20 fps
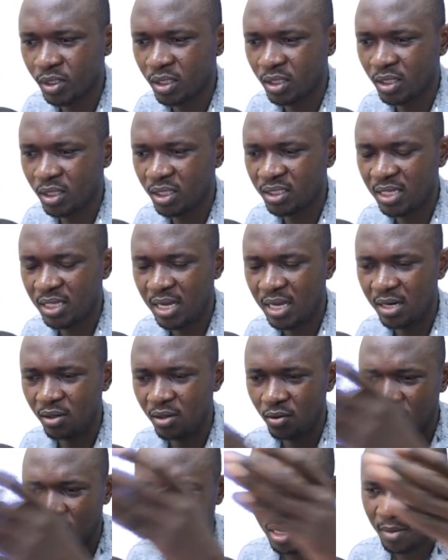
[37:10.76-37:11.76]
Return
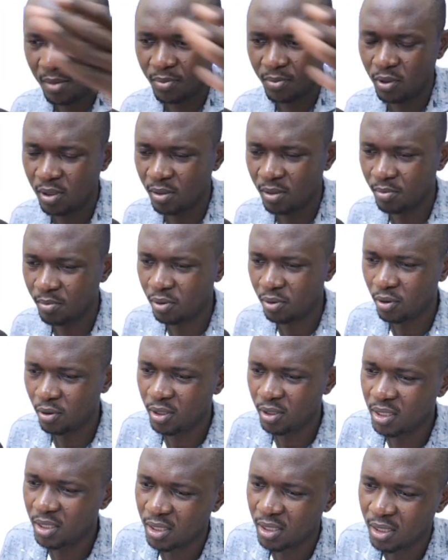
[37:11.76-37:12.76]
on capital
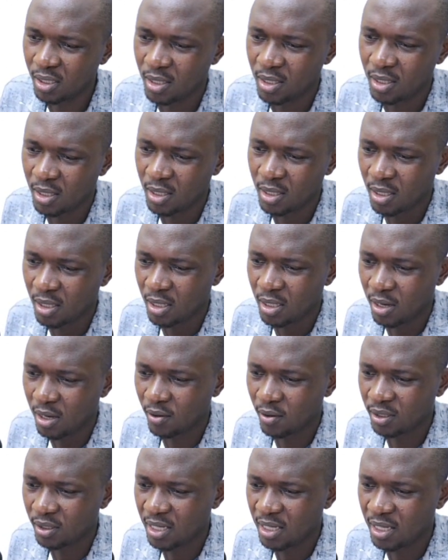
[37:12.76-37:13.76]
employed. Now,
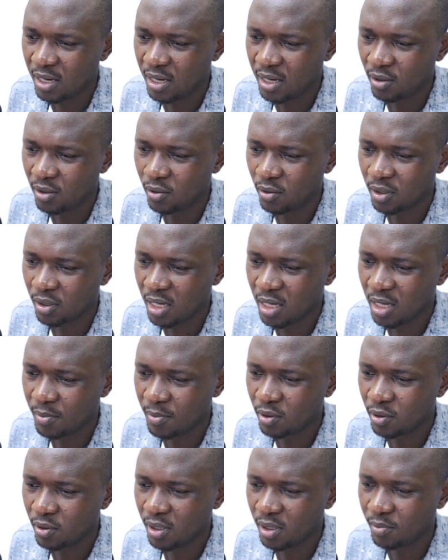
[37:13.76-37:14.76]
return on
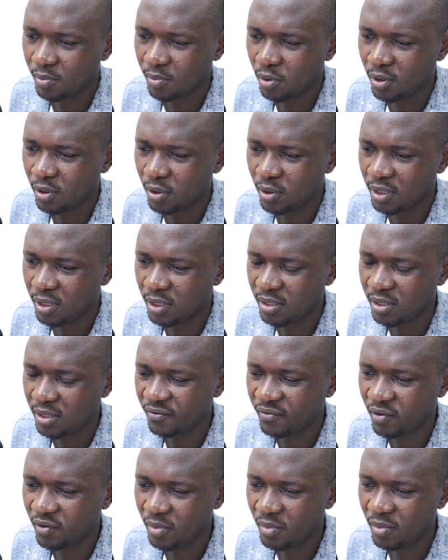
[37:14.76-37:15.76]
capital employed. The
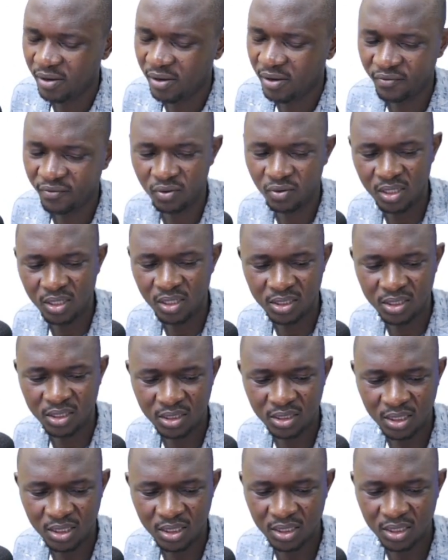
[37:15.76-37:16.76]
formula for
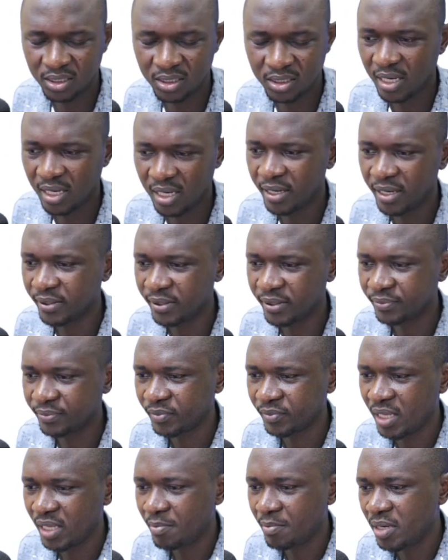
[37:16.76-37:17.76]
this is
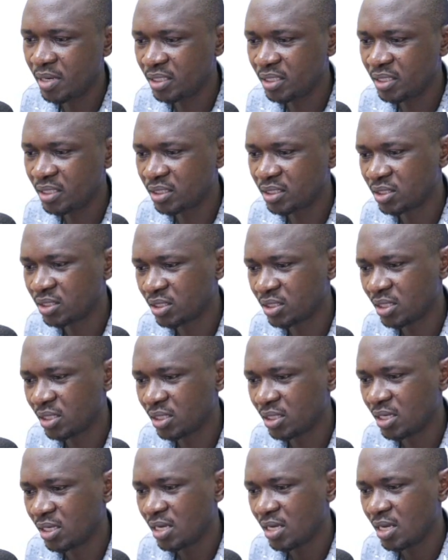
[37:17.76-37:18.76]
EBIT.
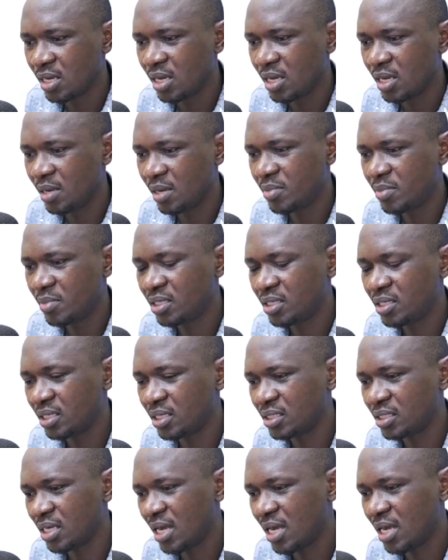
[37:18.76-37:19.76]
EBIT
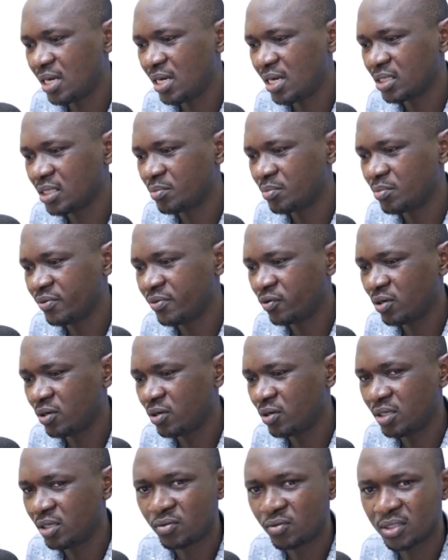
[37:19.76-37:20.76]
is earnings before
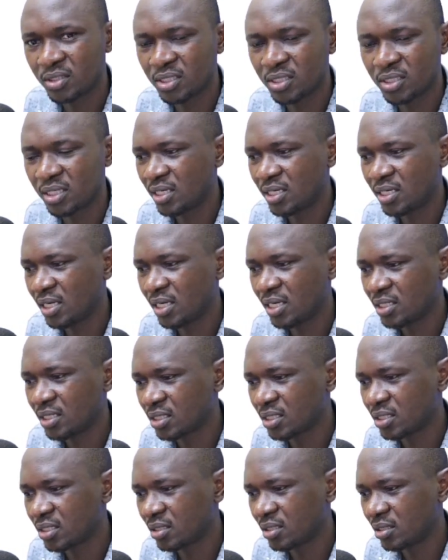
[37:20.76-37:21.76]
interest and
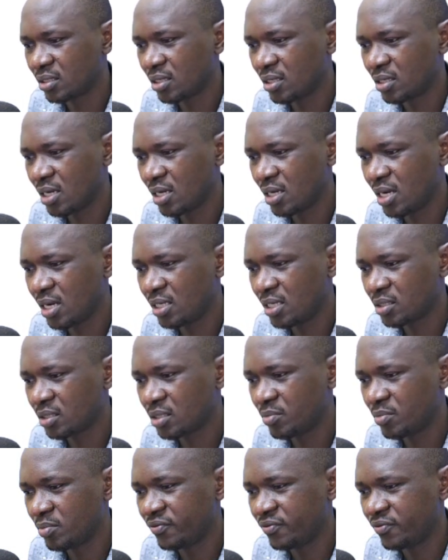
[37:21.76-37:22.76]
tax. Earnings
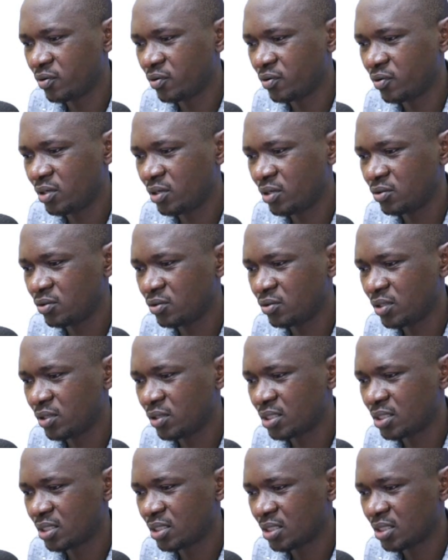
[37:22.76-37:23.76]
before
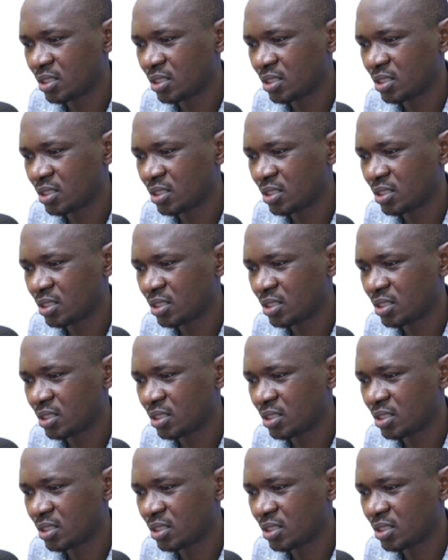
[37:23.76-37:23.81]
interest